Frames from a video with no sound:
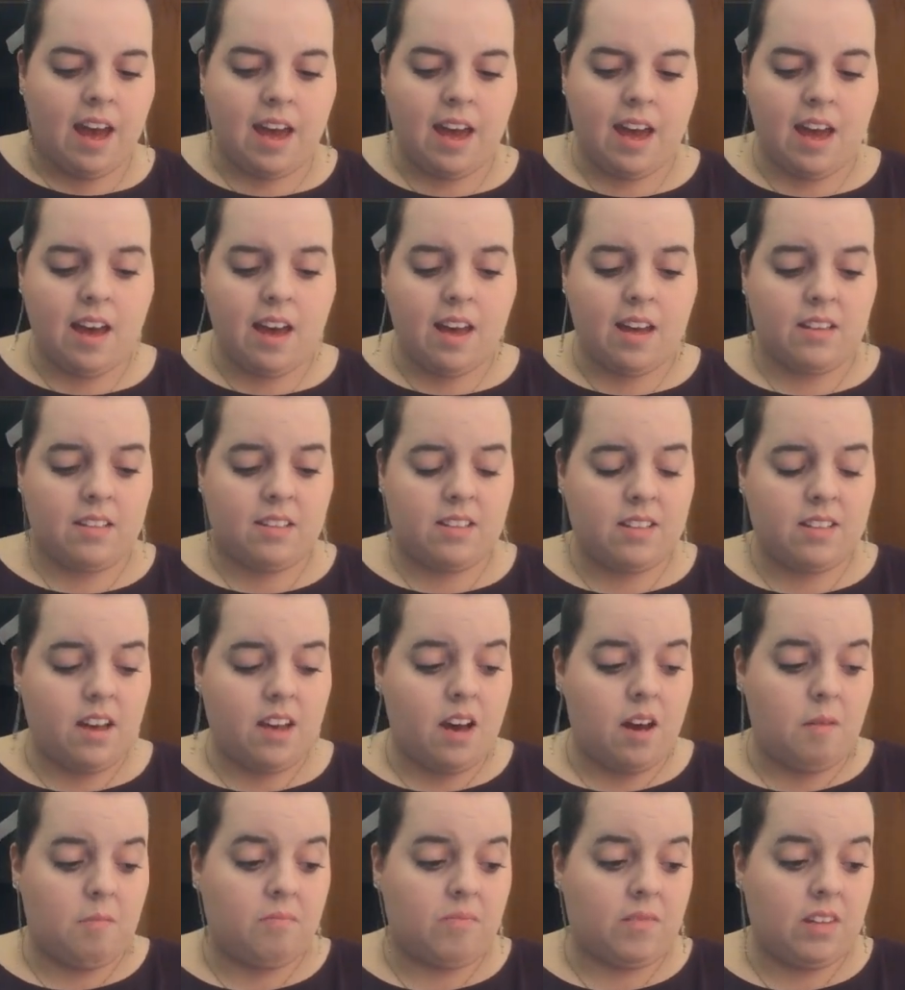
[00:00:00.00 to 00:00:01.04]
And,
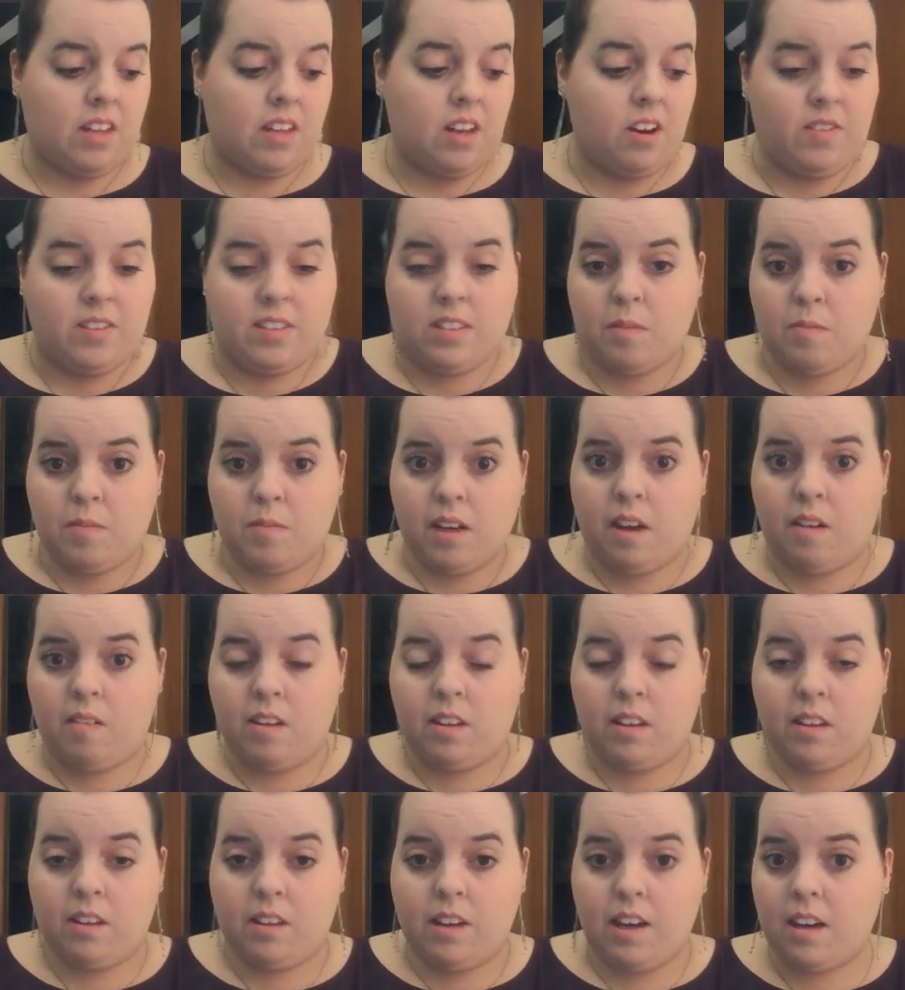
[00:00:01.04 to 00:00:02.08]
um, you know, if it's something I
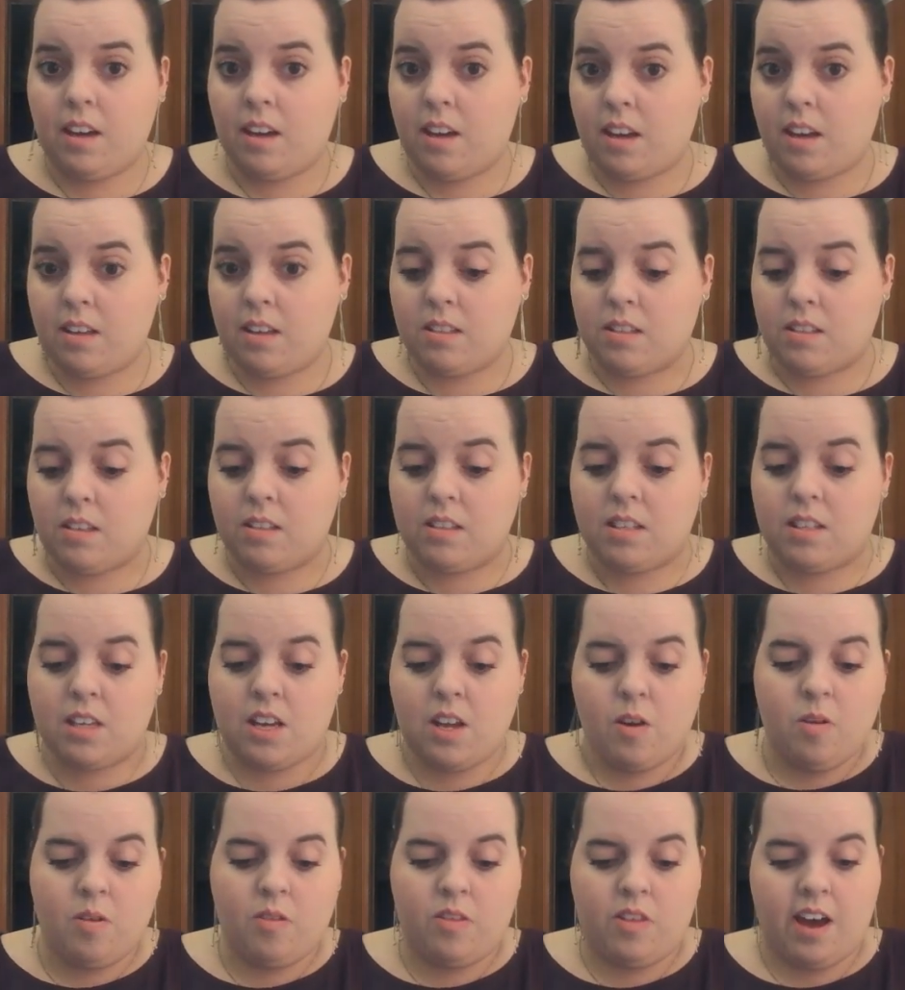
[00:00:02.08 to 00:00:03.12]
really like, it's good to
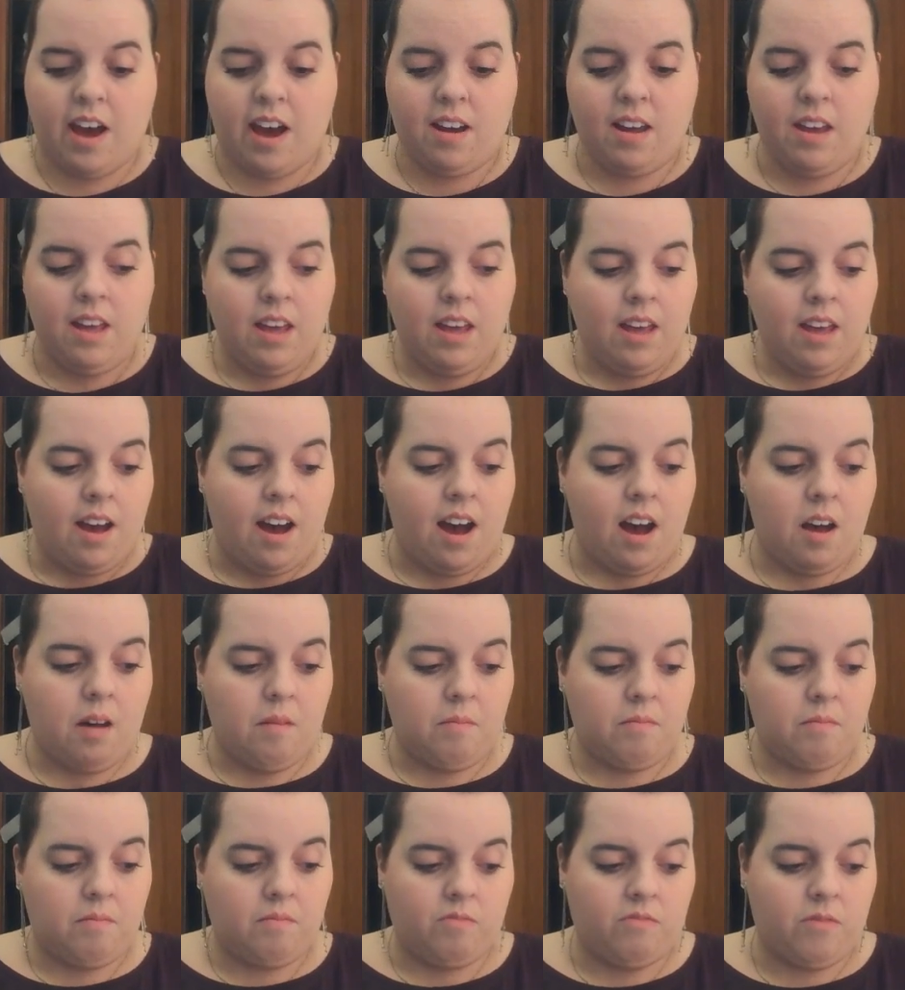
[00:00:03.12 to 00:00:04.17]
know that
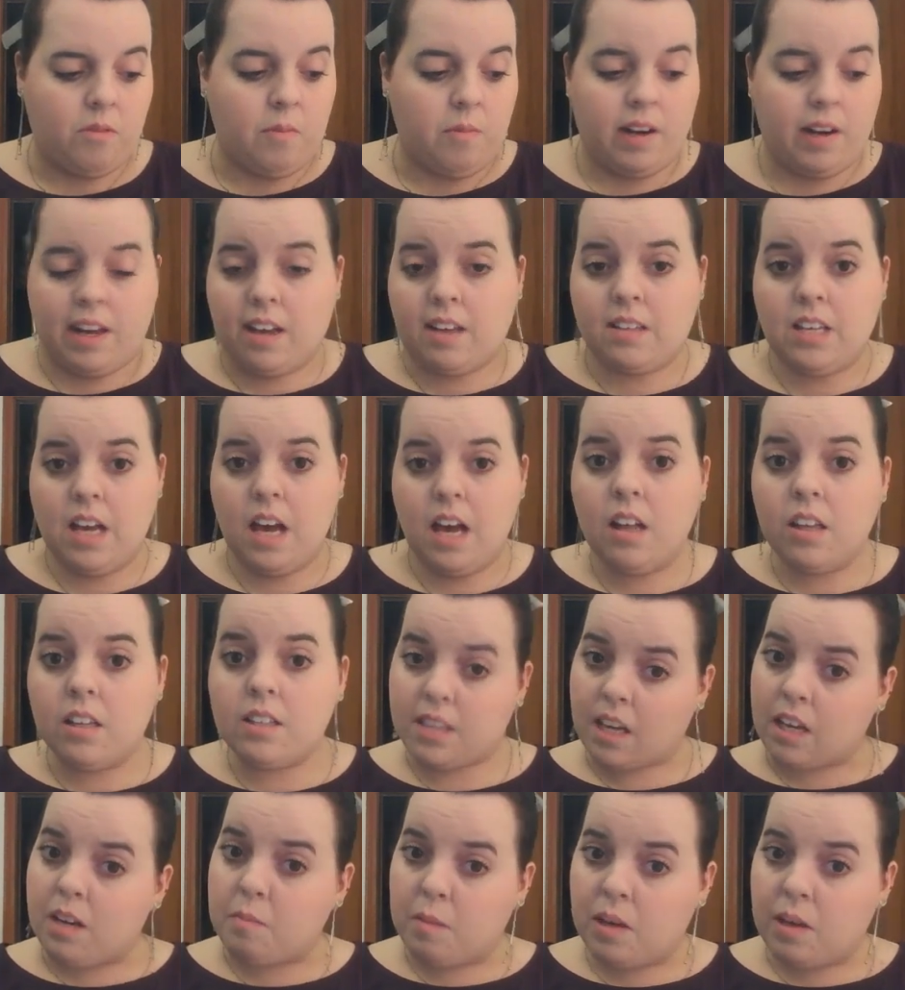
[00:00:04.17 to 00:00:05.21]
um, from what I can tell,
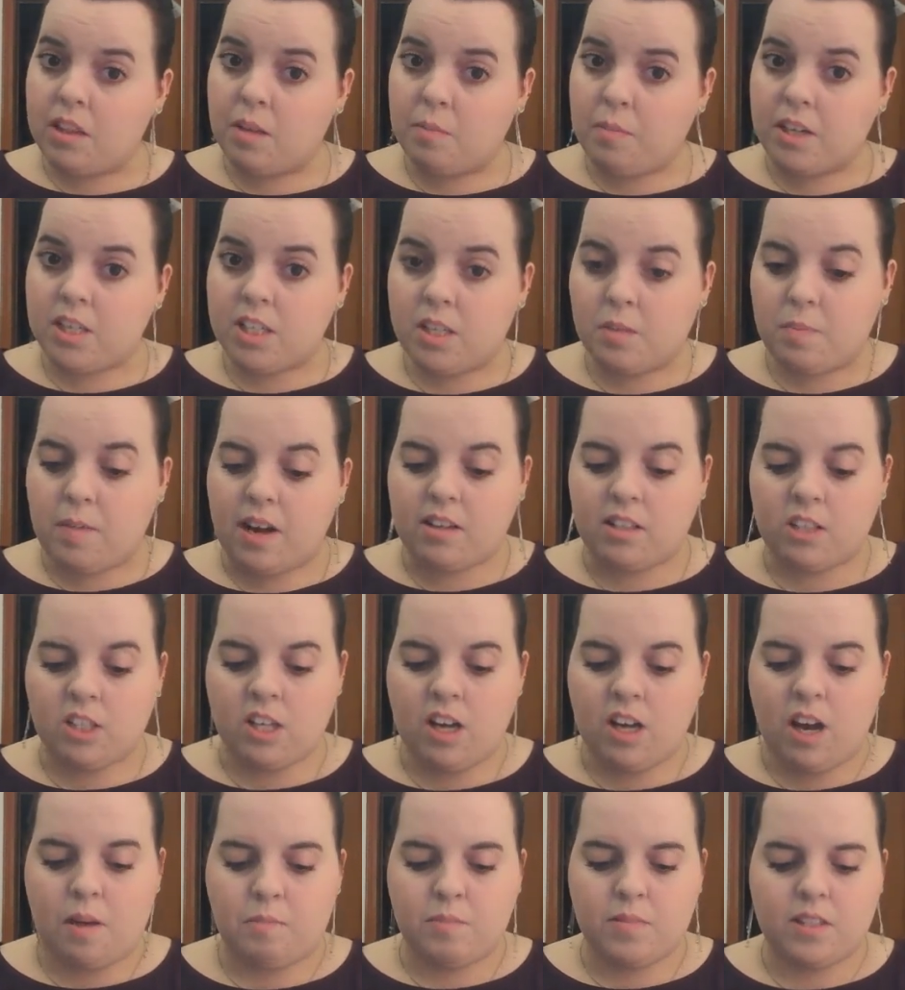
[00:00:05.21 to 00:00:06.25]
it's going to be in the Birchbox
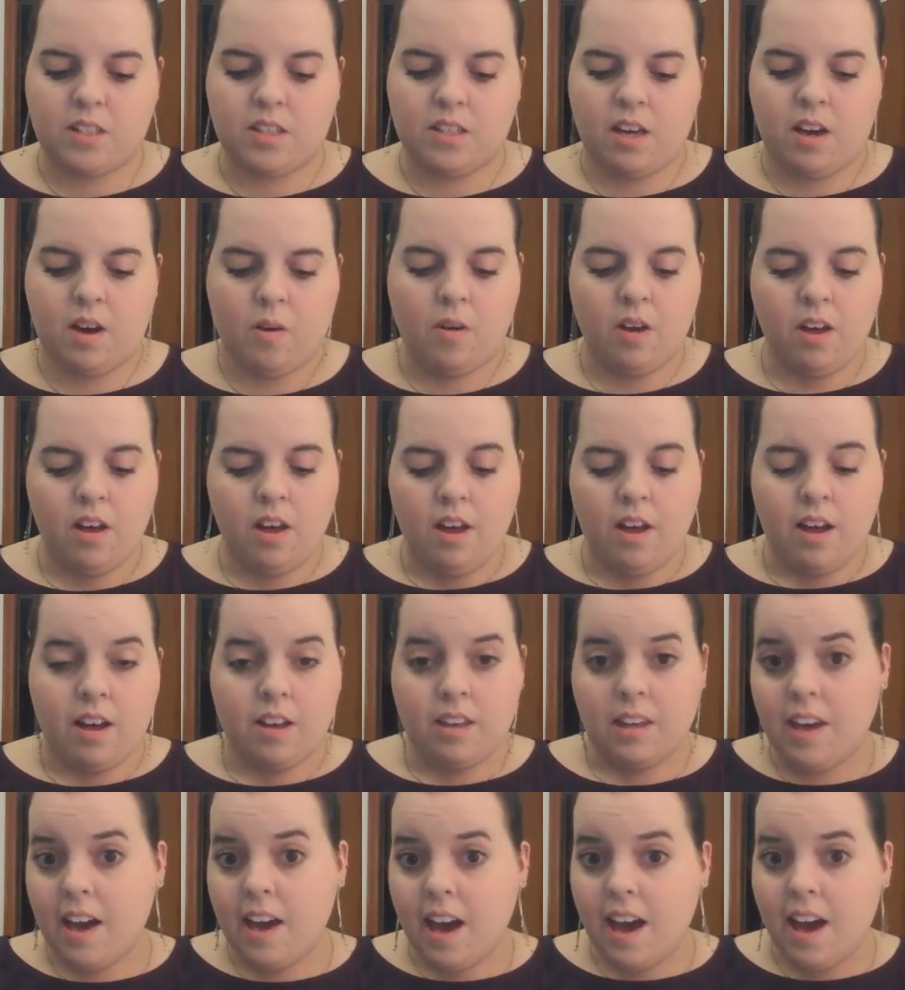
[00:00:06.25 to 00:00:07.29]
shop. So
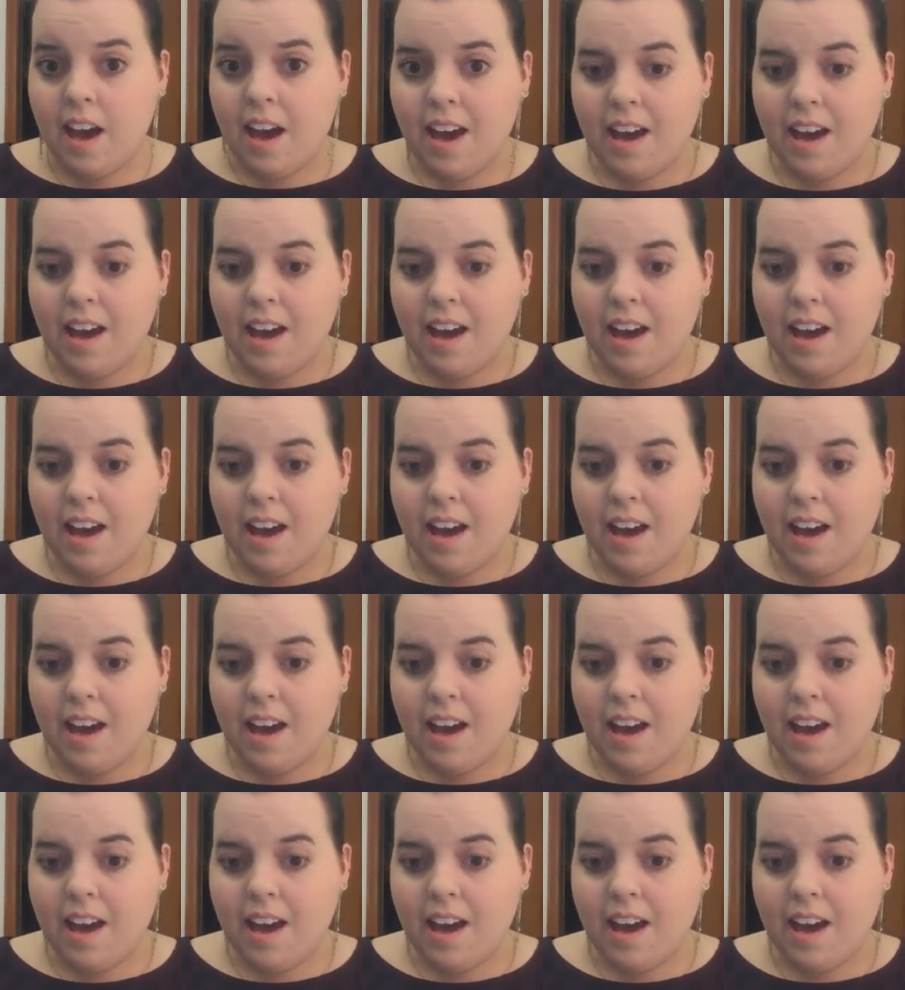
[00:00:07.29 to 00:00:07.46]
yay!